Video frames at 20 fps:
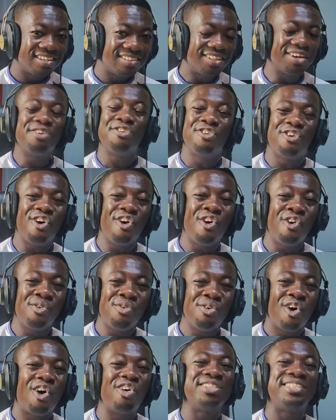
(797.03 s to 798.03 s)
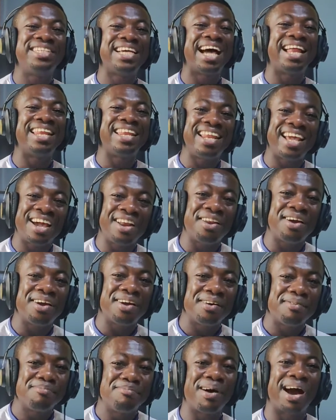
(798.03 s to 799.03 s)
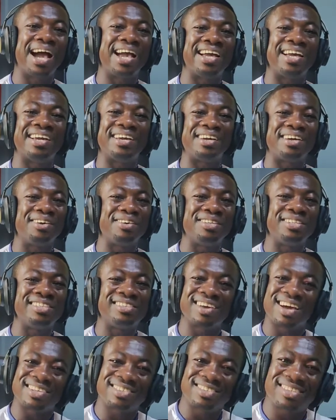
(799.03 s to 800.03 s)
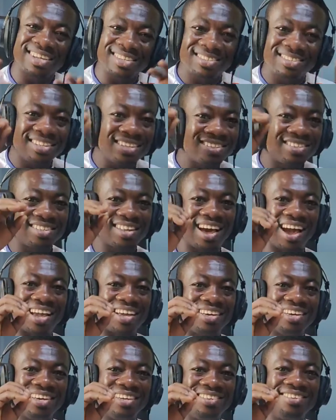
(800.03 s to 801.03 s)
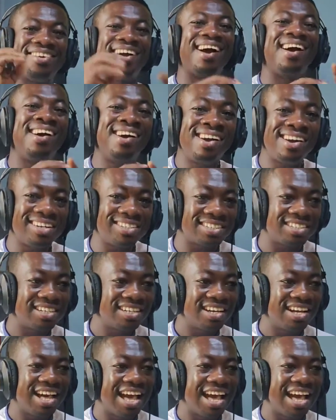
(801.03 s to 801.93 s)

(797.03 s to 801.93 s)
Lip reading: They go or they are led by their senses, like their head.